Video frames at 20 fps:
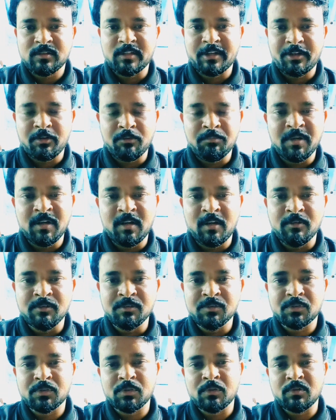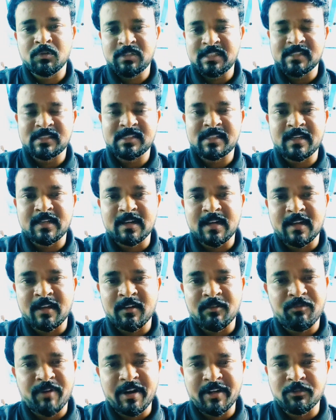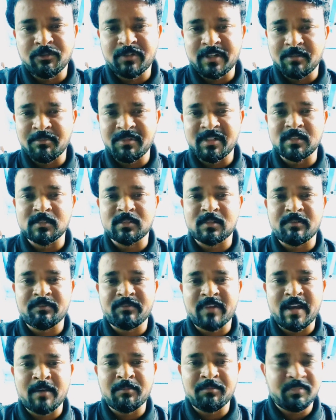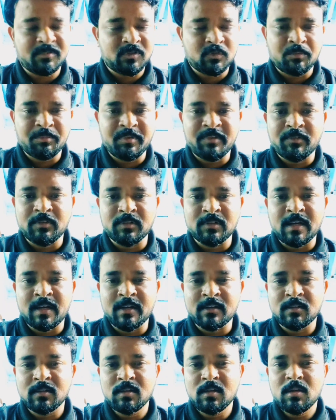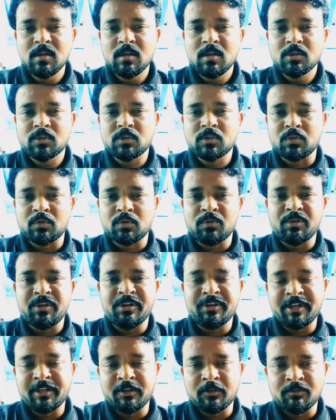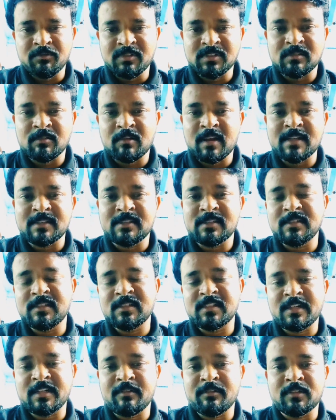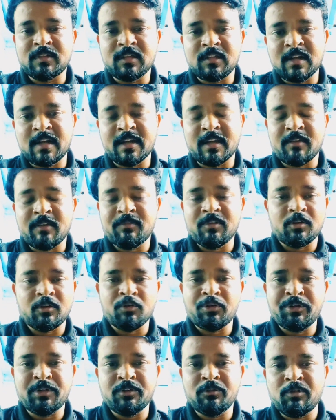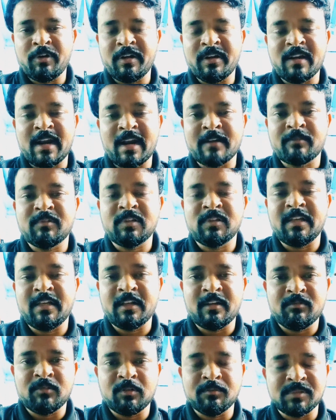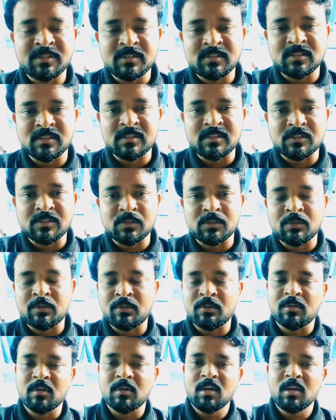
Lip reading: that you believe. So just take like a 5 to 10 minutes of time. So before that, so you need to visualize each and everything, like if you are going to interact with any other person, so